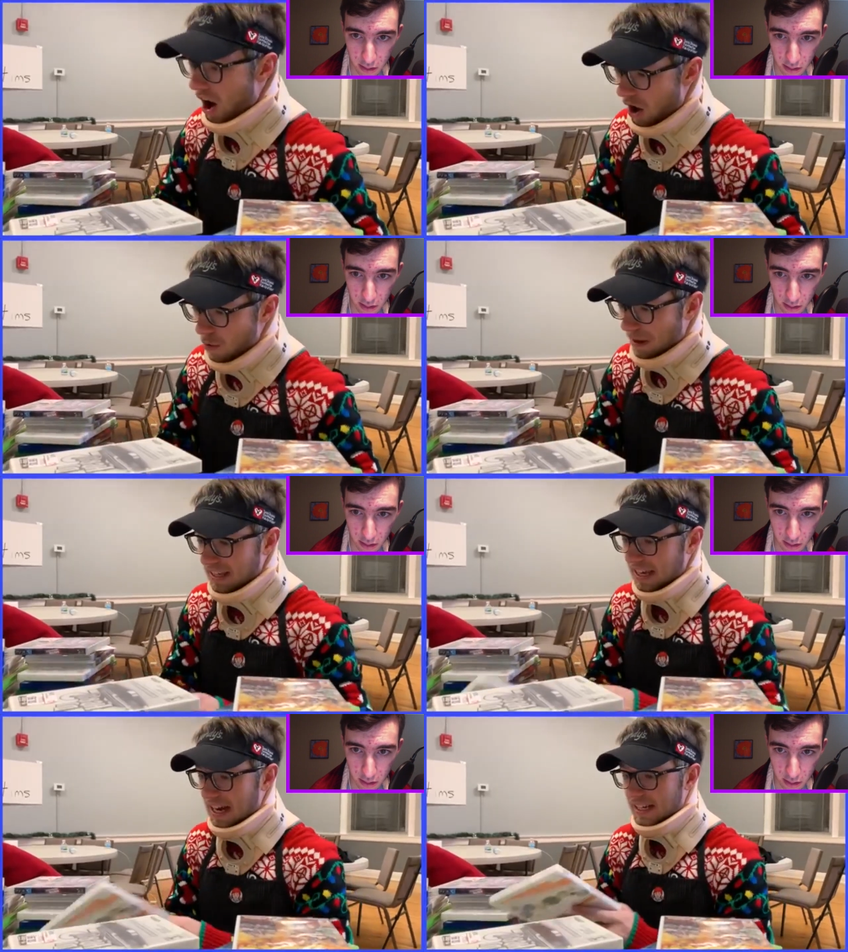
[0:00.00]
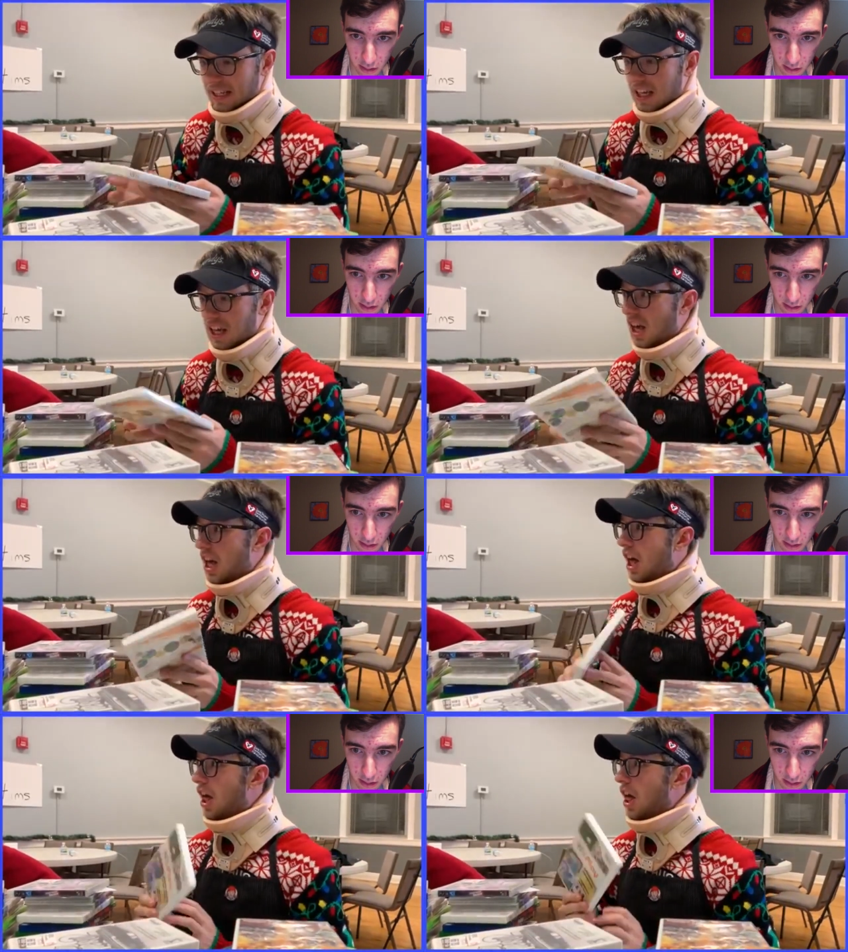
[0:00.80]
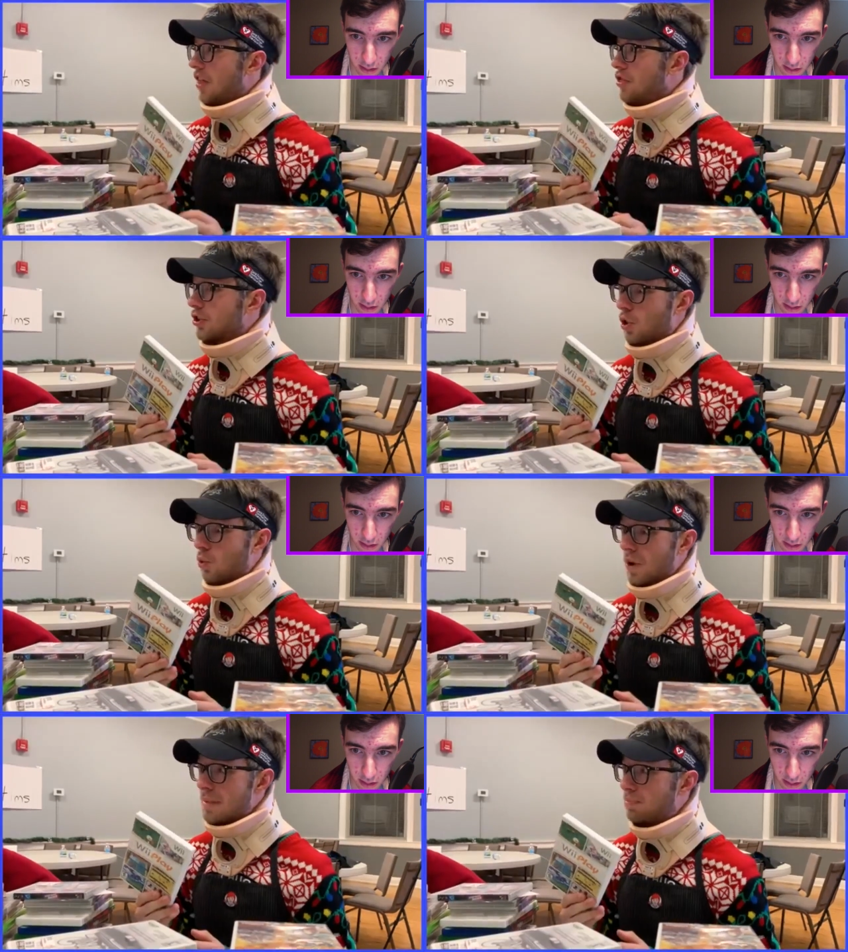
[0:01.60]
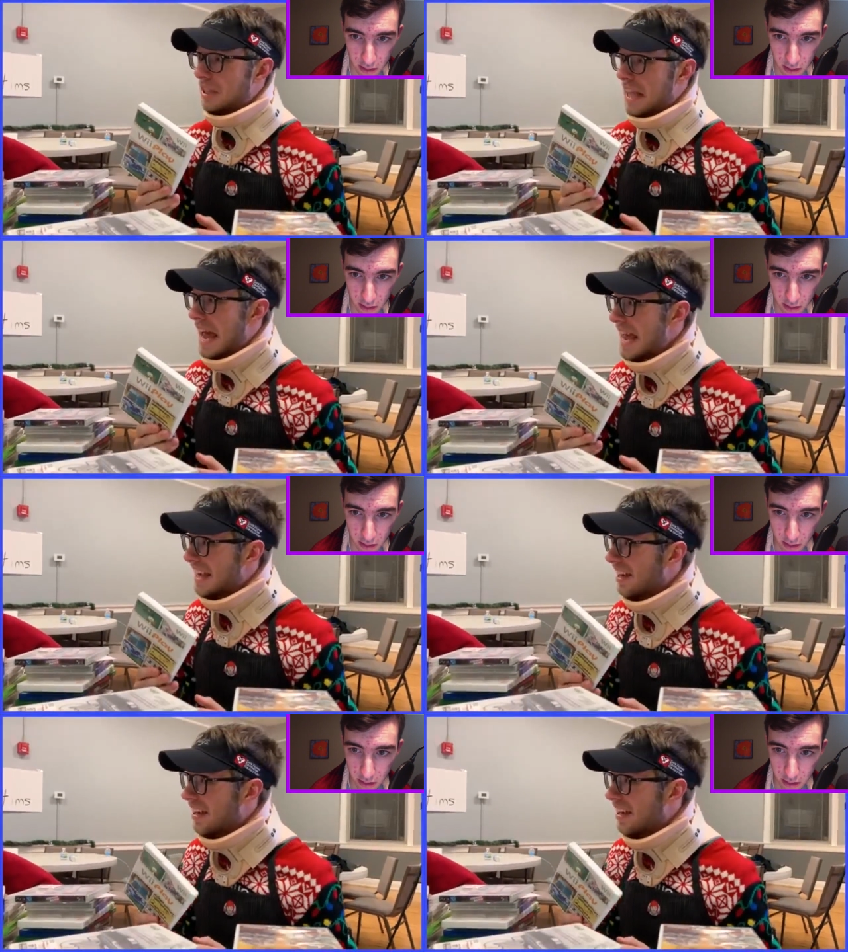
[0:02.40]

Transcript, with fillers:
Speaker 1: Oh my god! There's a Wii Play!